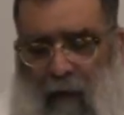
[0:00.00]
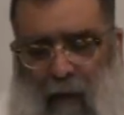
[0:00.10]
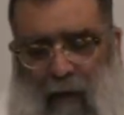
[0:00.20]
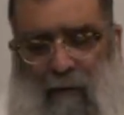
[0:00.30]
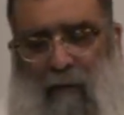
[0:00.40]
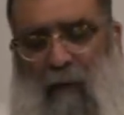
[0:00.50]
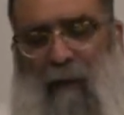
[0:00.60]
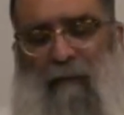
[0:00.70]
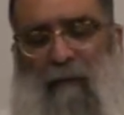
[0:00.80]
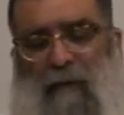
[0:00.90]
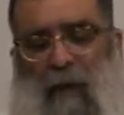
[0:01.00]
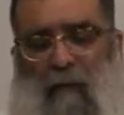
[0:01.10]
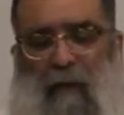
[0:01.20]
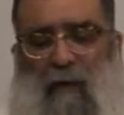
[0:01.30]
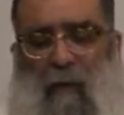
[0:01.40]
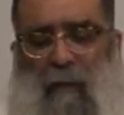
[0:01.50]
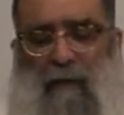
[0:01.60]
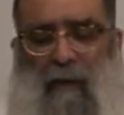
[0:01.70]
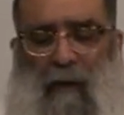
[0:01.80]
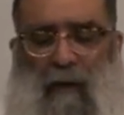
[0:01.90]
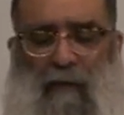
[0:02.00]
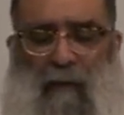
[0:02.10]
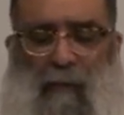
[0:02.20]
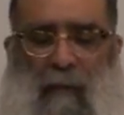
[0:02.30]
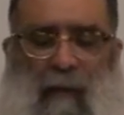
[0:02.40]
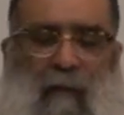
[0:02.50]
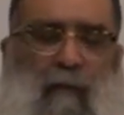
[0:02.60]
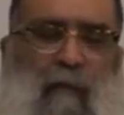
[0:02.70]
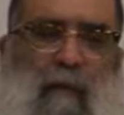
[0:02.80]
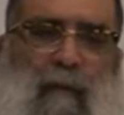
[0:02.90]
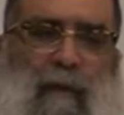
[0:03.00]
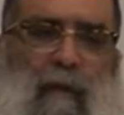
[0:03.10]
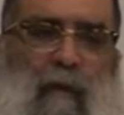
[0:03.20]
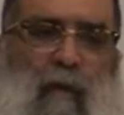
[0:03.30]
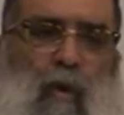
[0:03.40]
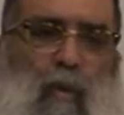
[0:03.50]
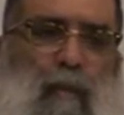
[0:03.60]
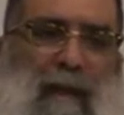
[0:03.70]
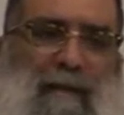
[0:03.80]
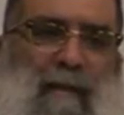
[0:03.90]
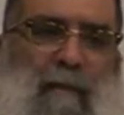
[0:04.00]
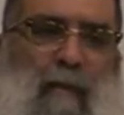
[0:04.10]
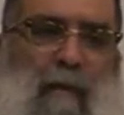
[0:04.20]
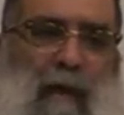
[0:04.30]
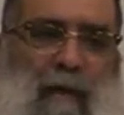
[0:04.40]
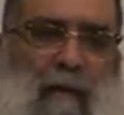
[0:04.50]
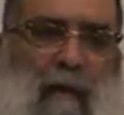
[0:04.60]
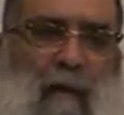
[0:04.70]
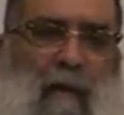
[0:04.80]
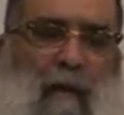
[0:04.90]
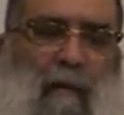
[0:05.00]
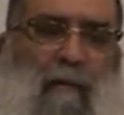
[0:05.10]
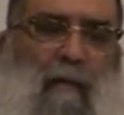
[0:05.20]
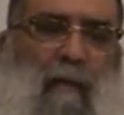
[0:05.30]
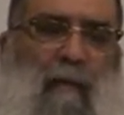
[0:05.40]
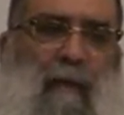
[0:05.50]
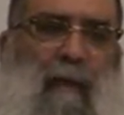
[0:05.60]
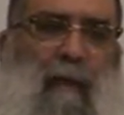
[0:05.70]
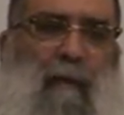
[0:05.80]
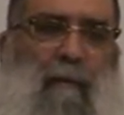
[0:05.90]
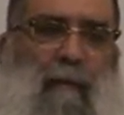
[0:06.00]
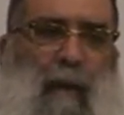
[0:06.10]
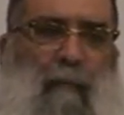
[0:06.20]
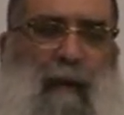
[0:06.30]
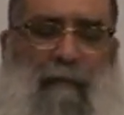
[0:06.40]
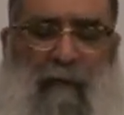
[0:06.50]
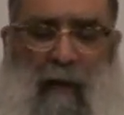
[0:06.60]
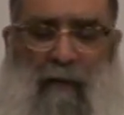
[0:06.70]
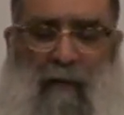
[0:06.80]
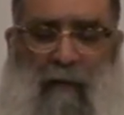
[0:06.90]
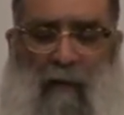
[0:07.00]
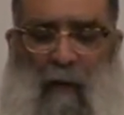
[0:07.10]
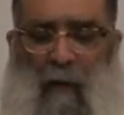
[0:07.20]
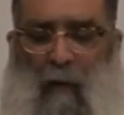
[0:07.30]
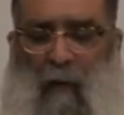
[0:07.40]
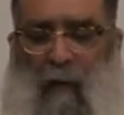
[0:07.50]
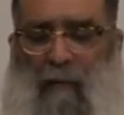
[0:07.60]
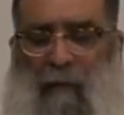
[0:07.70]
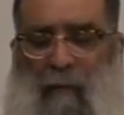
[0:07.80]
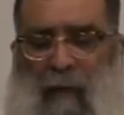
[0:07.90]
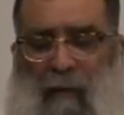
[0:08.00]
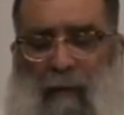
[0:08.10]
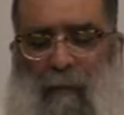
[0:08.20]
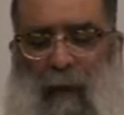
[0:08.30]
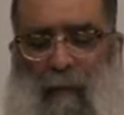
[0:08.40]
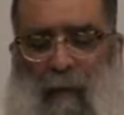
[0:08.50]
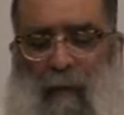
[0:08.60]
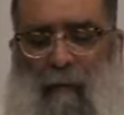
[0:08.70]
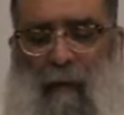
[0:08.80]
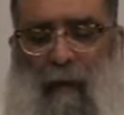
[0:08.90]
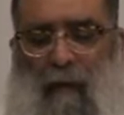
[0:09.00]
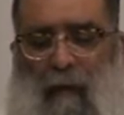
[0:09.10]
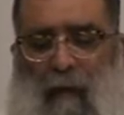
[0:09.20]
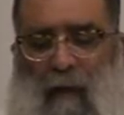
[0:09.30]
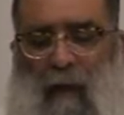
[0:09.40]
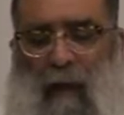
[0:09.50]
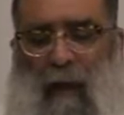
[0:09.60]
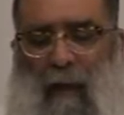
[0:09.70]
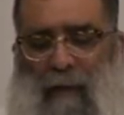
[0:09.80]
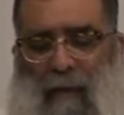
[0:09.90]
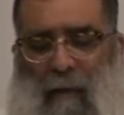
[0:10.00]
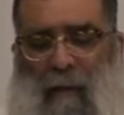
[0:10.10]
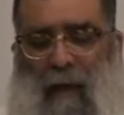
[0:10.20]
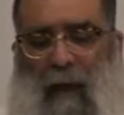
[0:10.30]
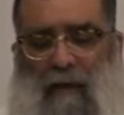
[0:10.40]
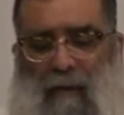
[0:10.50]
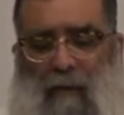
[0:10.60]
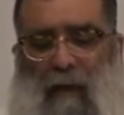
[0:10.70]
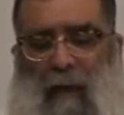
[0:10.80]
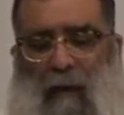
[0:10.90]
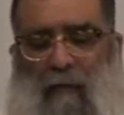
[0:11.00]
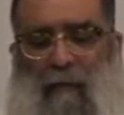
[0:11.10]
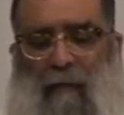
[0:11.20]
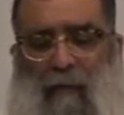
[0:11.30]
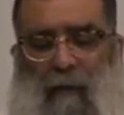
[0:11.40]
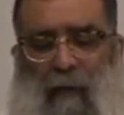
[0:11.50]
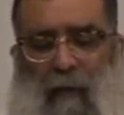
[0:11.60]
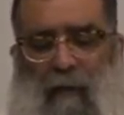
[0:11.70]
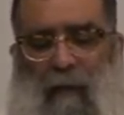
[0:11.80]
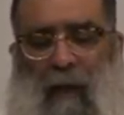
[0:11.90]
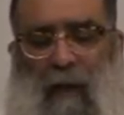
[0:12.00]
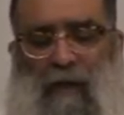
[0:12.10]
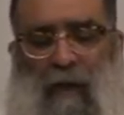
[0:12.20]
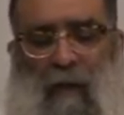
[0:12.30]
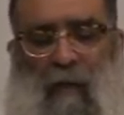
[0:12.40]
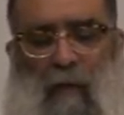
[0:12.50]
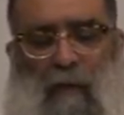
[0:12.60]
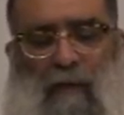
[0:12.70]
is to give a charity to a person like this from the, what is it called, Kupat Tziburit. From the public fund or from private people, right? And it's an obligation to give the Ashir Kol